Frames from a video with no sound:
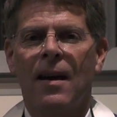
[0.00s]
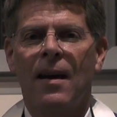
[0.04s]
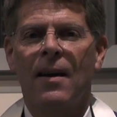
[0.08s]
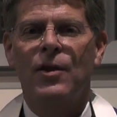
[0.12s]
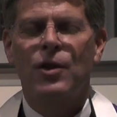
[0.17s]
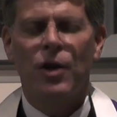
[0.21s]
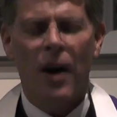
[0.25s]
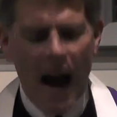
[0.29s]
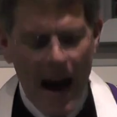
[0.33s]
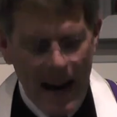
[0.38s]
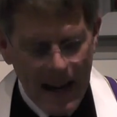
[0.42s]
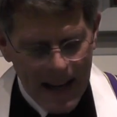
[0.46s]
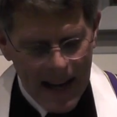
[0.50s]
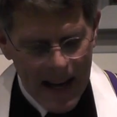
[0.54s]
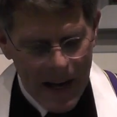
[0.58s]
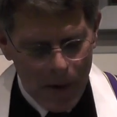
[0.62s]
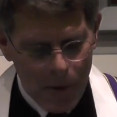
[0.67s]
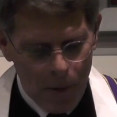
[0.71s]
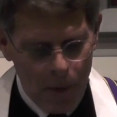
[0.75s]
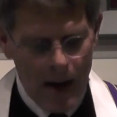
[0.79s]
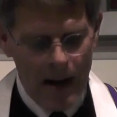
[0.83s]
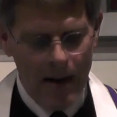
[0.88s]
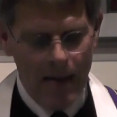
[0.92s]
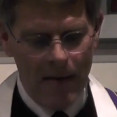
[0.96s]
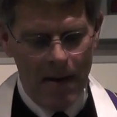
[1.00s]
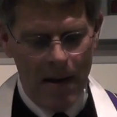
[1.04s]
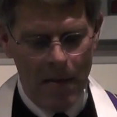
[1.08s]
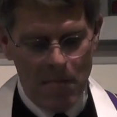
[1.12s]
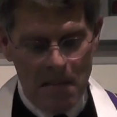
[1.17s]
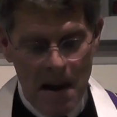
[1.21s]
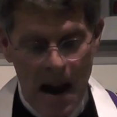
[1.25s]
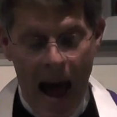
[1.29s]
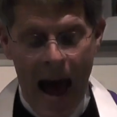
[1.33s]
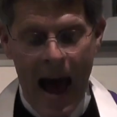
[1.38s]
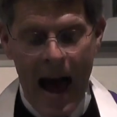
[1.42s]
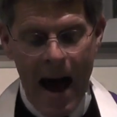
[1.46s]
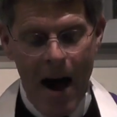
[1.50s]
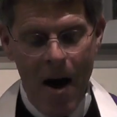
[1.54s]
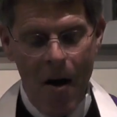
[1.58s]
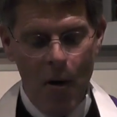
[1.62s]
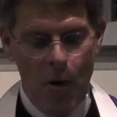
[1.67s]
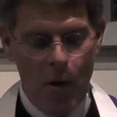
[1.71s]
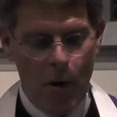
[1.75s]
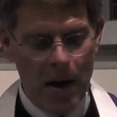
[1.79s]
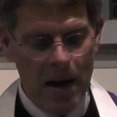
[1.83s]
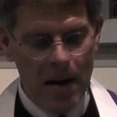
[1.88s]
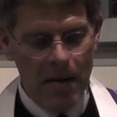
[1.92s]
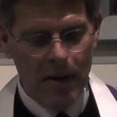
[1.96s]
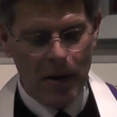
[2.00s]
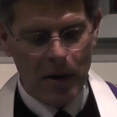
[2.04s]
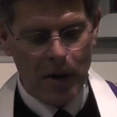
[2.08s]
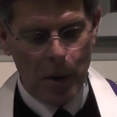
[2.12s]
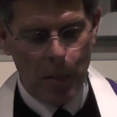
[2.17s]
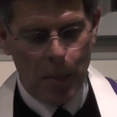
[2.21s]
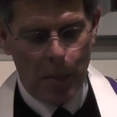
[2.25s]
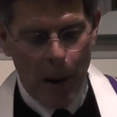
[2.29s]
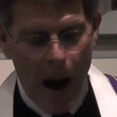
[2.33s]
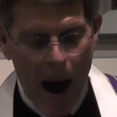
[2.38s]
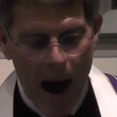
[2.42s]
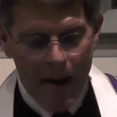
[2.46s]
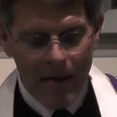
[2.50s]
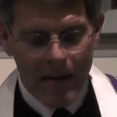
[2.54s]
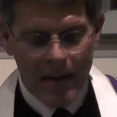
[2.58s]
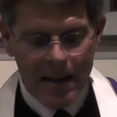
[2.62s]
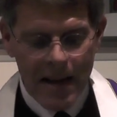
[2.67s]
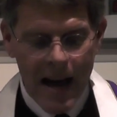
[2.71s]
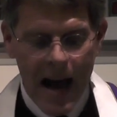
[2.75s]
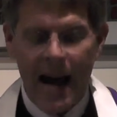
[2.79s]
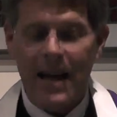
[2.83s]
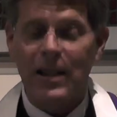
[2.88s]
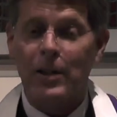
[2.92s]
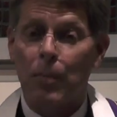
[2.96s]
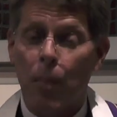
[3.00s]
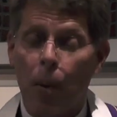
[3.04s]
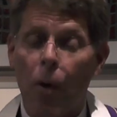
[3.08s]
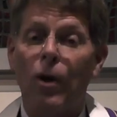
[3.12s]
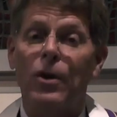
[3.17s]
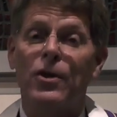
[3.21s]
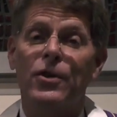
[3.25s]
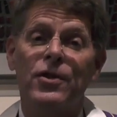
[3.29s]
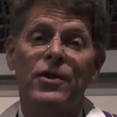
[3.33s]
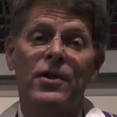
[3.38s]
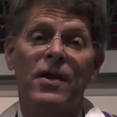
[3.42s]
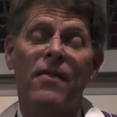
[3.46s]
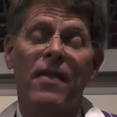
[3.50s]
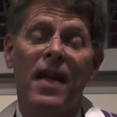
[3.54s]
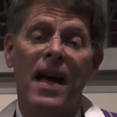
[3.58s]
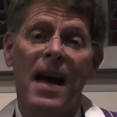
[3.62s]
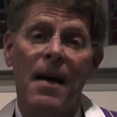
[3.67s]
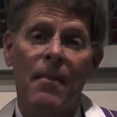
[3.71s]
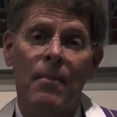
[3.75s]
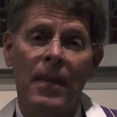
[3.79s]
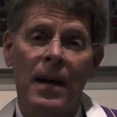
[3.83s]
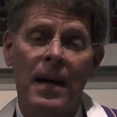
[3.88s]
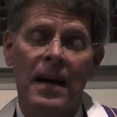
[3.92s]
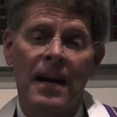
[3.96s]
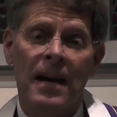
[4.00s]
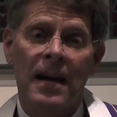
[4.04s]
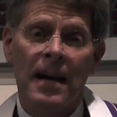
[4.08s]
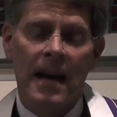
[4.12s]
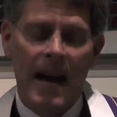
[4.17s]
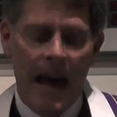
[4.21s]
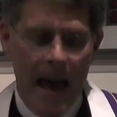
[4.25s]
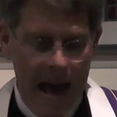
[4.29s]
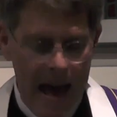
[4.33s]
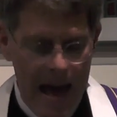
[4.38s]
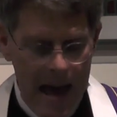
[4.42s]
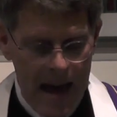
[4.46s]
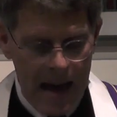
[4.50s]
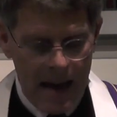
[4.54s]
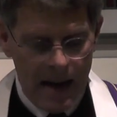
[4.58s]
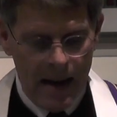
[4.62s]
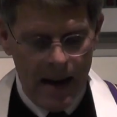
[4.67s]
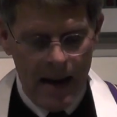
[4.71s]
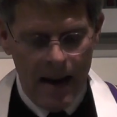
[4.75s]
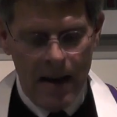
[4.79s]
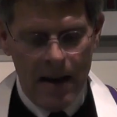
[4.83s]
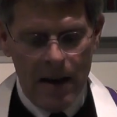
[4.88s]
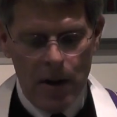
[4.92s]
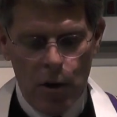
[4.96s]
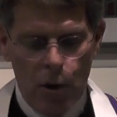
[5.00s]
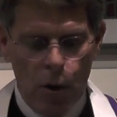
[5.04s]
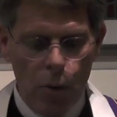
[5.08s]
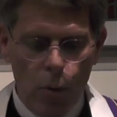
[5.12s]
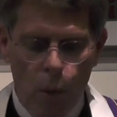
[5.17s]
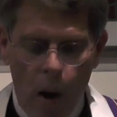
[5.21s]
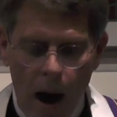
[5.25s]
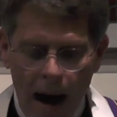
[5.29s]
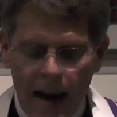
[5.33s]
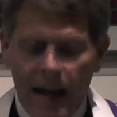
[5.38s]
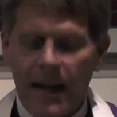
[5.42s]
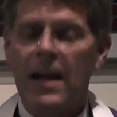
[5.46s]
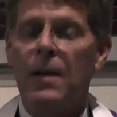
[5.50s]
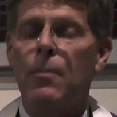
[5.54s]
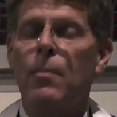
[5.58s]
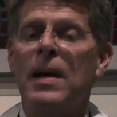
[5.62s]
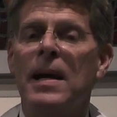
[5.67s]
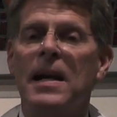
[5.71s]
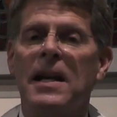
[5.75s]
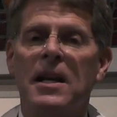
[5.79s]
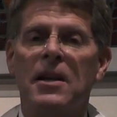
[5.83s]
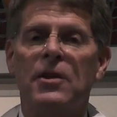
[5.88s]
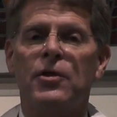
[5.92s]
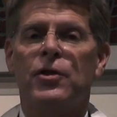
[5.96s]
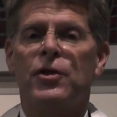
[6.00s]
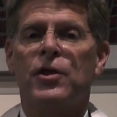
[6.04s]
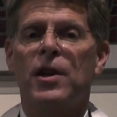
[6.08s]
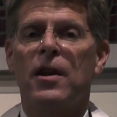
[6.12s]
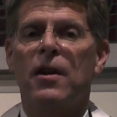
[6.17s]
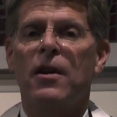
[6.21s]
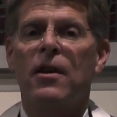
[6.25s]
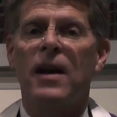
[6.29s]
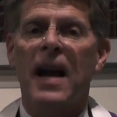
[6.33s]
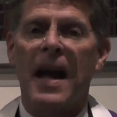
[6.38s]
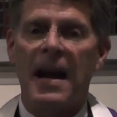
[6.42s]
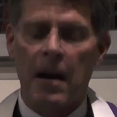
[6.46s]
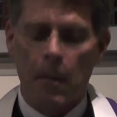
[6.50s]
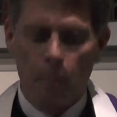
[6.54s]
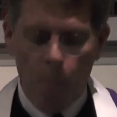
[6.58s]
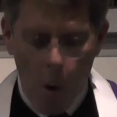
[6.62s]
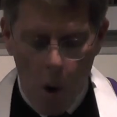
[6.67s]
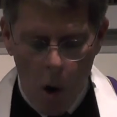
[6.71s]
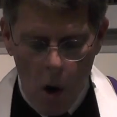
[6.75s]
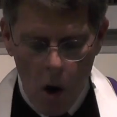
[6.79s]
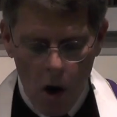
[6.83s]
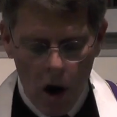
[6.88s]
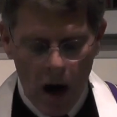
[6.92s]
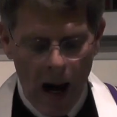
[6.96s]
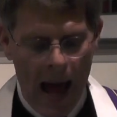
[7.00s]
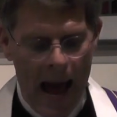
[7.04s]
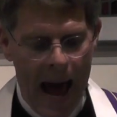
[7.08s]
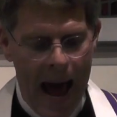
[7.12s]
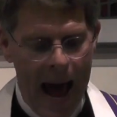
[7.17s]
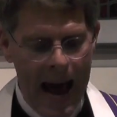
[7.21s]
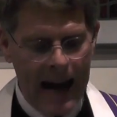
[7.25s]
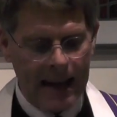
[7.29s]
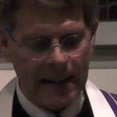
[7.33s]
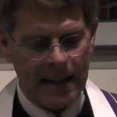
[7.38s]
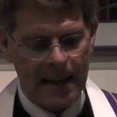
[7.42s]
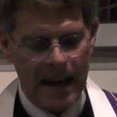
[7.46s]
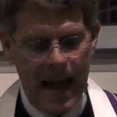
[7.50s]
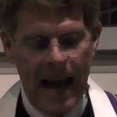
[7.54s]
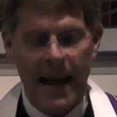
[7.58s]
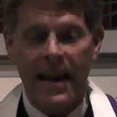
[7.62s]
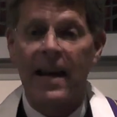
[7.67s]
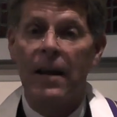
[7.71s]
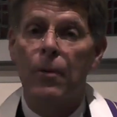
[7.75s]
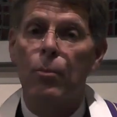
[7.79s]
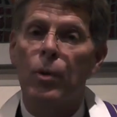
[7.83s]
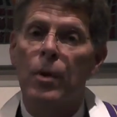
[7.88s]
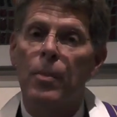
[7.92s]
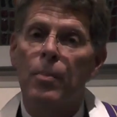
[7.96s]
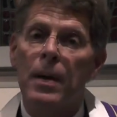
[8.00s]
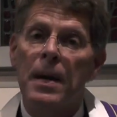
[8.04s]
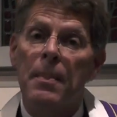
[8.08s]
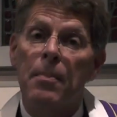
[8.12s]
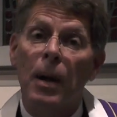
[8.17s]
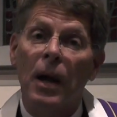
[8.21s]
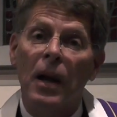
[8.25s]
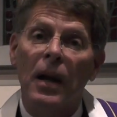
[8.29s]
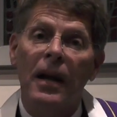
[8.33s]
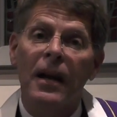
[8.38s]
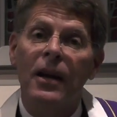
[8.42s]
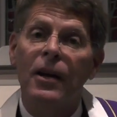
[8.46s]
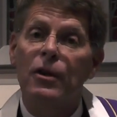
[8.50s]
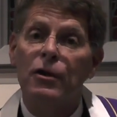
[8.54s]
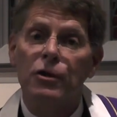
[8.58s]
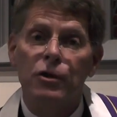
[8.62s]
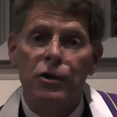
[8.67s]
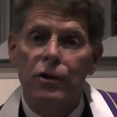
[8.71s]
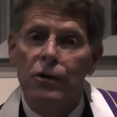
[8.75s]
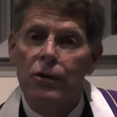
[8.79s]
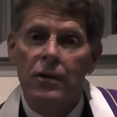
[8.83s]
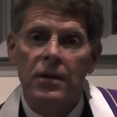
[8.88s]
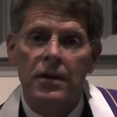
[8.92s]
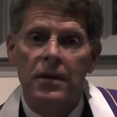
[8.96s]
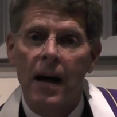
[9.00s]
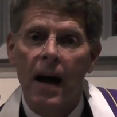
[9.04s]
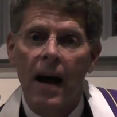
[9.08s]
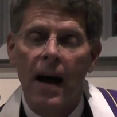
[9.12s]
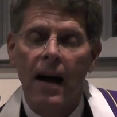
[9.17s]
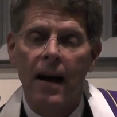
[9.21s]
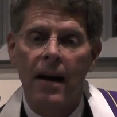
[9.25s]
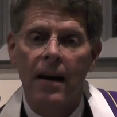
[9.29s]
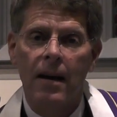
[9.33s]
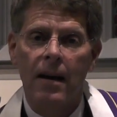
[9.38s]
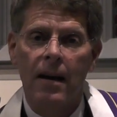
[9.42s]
Try to get rid of them now or even to privatize portions of them, and you will widely be considered an immoral act and it would be political suicide.